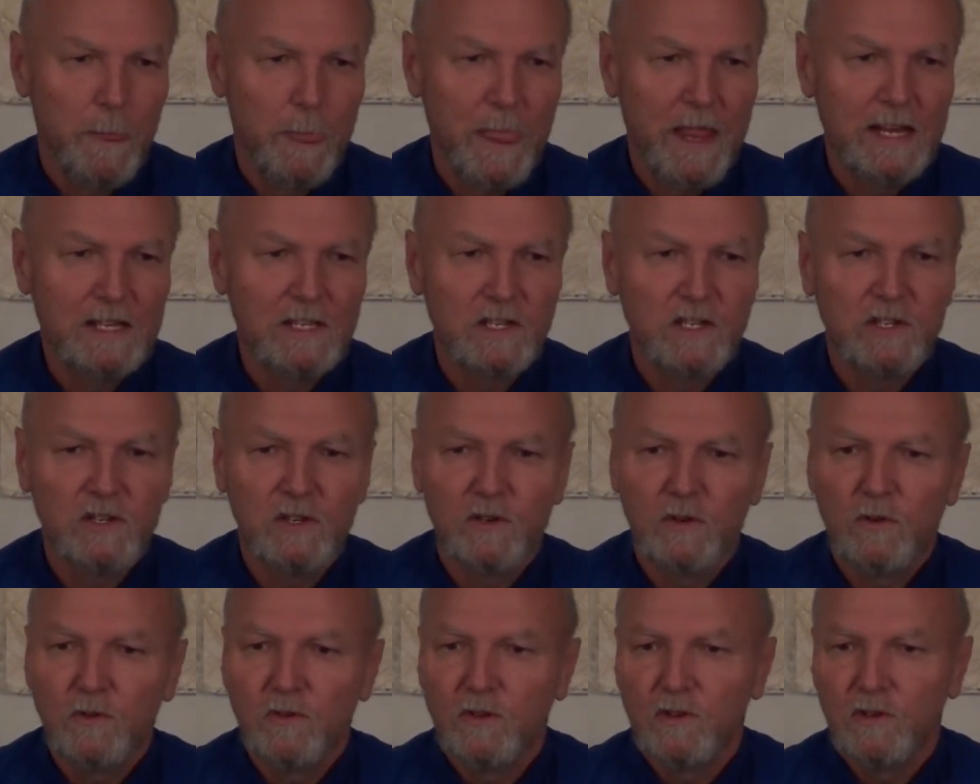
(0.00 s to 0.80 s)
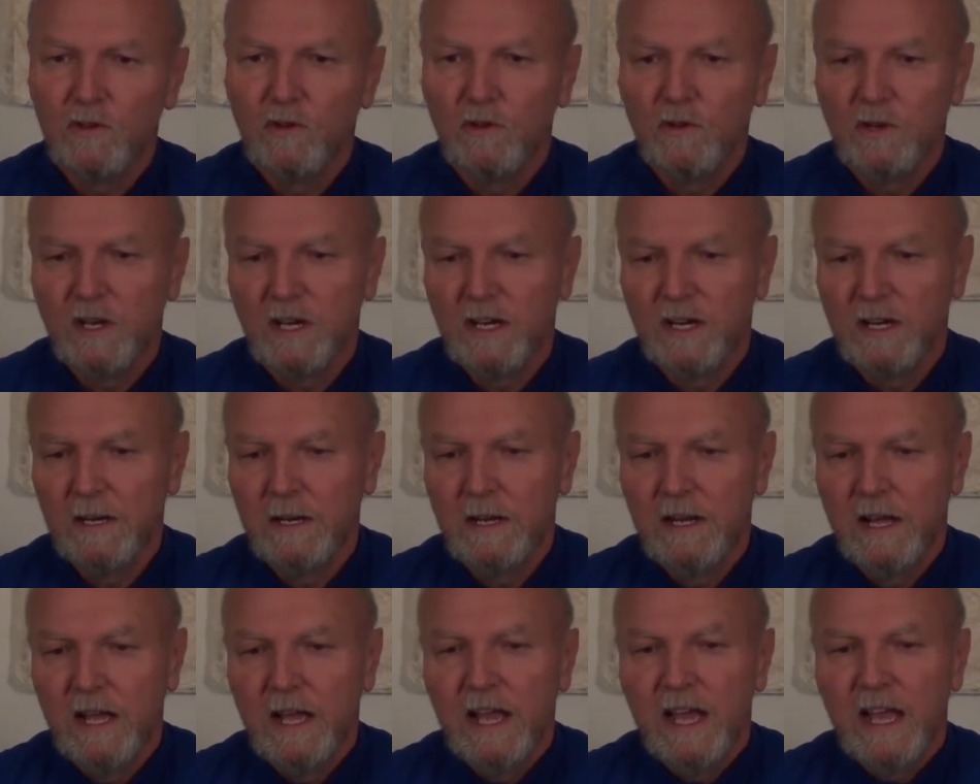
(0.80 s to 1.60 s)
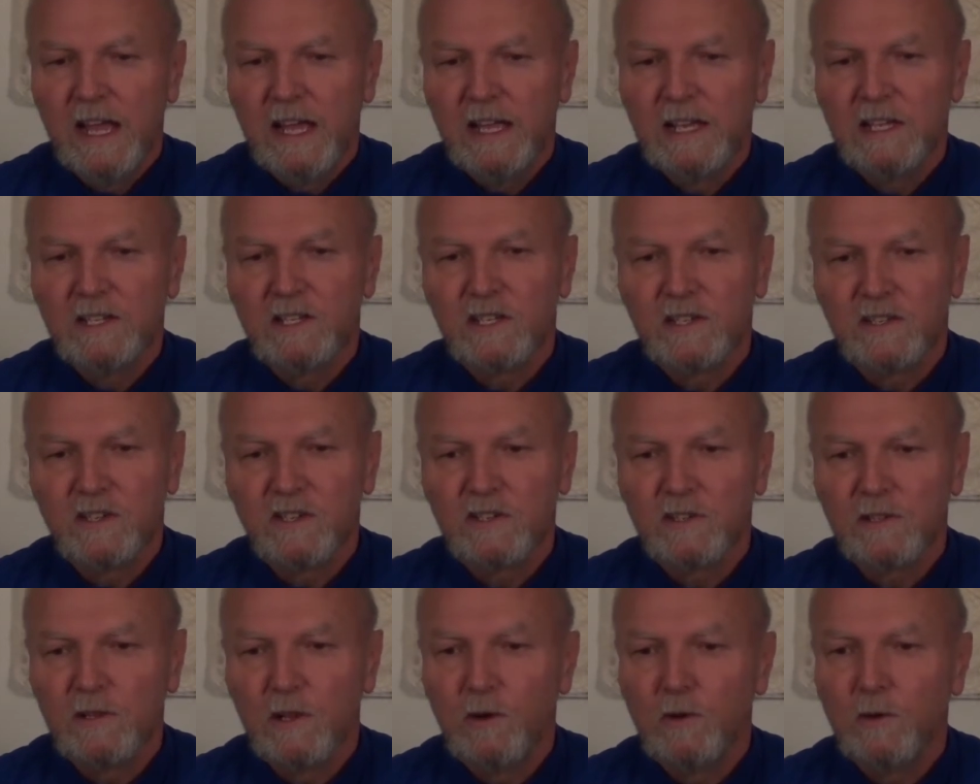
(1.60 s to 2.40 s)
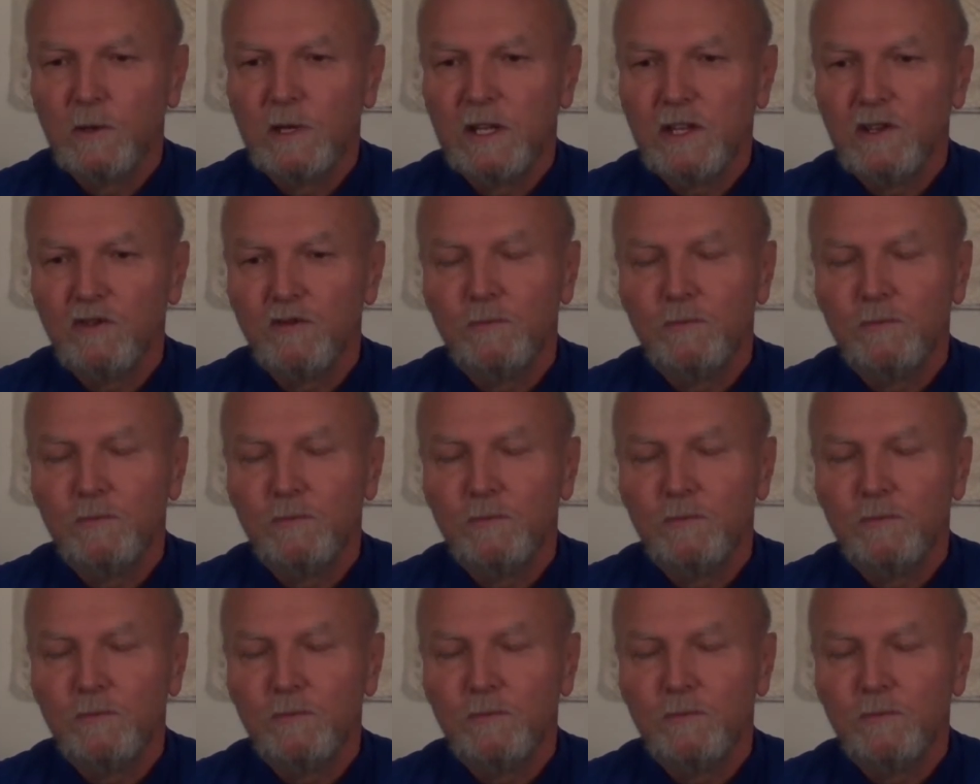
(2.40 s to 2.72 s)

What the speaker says: And so yoga is a slowly,